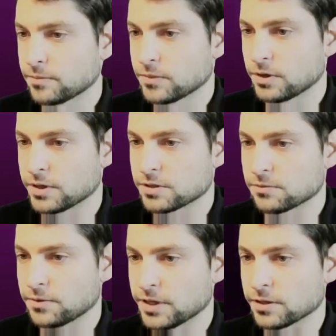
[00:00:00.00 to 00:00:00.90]
Now let's
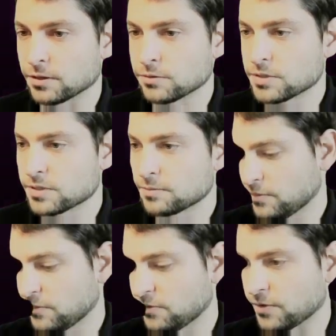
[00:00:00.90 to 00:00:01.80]
find those
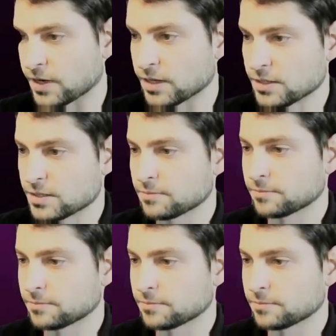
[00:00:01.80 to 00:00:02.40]
files